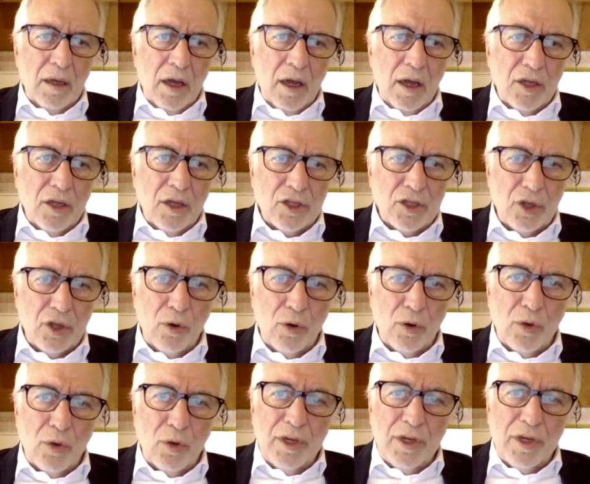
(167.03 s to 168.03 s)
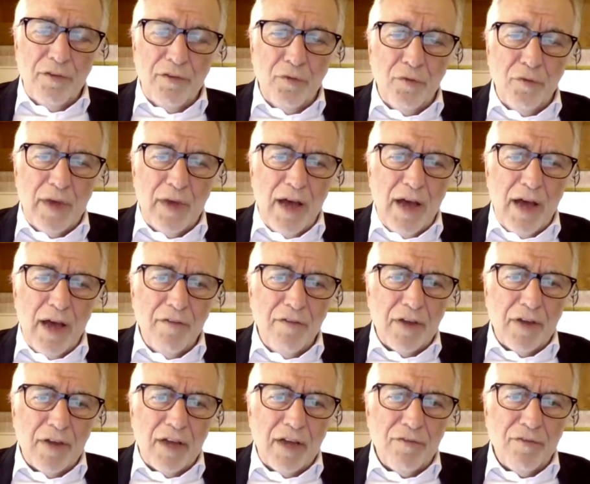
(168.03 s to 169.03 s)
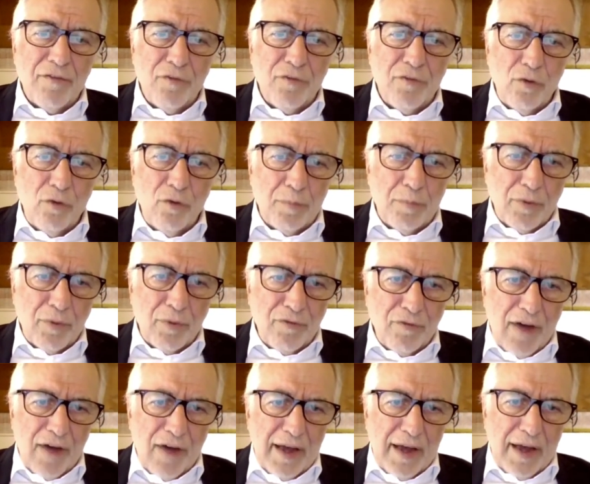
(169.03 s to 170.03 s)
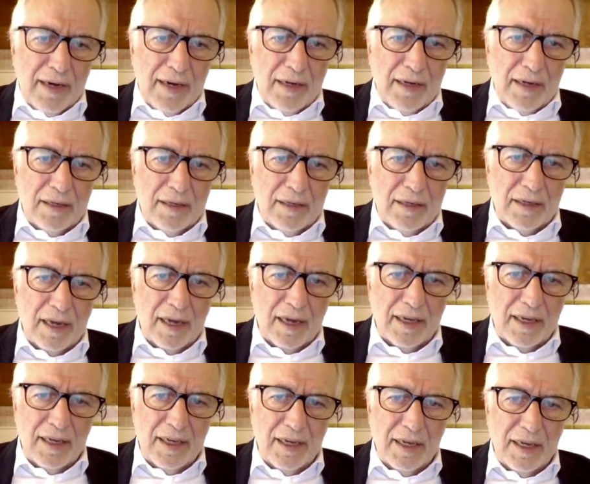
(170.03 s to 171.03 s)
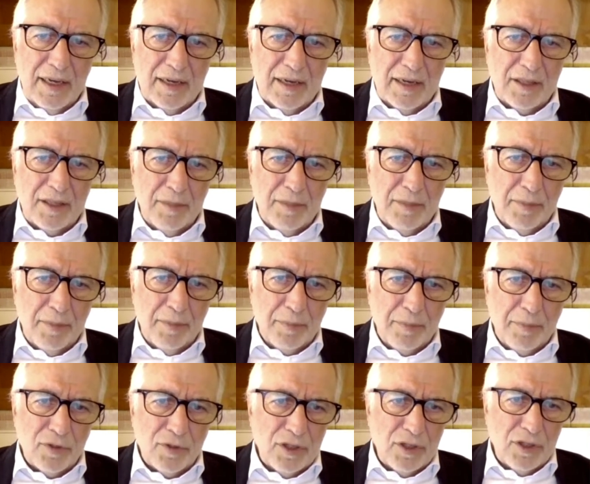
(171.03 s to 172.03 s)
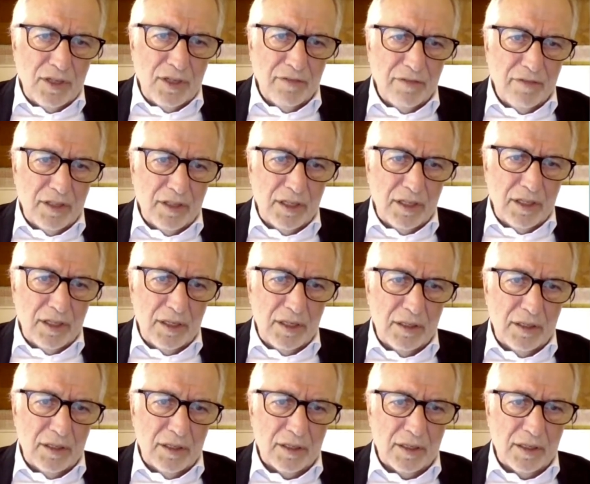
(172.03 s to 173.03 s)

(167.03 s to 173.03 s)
So if we have a full profile like here, triple positivity,